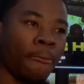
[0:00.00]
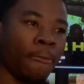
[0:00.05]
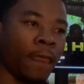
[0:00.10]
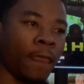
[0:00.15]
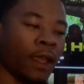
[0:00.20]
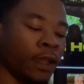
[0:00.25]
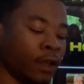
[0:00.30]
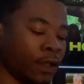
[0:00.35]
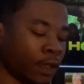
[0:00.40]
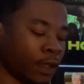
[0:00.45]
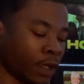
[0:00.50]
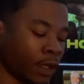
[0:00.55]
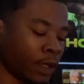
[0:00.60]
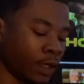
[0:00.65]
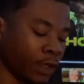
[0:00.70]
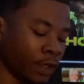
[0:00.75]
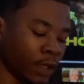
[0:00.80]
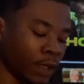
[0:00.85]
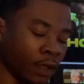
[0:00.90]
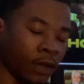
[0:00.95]
And the
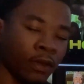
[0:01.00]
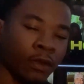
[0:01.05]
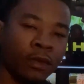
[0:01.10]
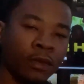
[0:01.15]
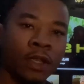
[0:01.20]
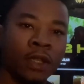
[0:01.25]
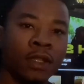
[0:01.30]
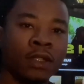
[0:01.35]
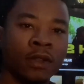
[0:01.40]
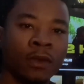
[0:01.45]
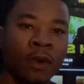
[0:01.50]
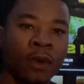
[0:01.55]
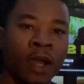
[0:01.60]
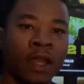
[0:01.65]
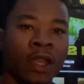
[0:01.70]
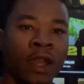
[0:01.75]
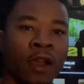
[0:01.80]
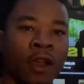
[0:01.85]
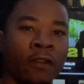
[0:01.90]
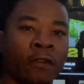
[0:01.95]
thing, and the reason why
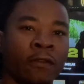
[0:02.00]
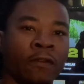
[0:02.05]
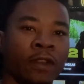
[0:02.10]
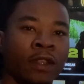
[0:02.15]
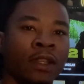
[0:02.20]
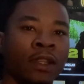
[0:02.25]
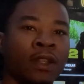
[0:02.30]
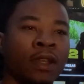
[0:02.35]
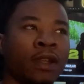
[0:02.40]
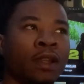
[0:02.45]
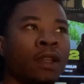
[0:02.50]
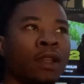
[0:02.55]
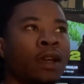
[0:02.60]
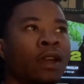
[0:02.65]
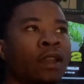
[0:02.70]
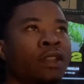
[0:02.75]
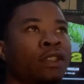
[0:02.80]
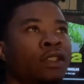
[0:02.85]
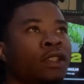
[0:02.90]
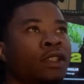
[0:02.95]
y'all feeling that a lot
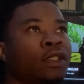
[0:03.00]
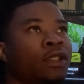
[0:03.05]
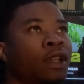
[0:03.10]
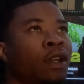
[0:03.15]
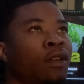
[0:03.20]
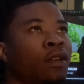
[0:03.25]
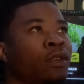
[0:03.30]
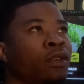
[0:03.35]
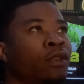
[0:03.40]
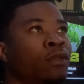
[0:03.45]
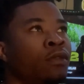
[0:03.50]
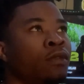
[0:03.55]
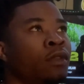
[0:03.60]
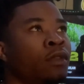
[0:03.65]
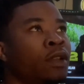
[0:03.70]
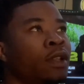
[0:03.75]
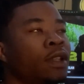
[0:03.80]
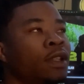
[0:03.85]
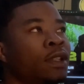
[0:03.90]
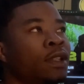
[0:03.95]
of shit y'all doing
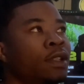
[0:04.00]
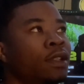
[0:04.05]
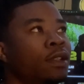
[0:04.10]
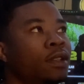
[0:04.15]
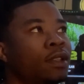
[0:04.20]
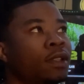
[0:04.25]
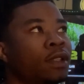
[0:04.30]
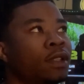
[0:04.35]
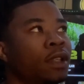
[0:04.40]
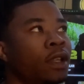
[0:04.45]
is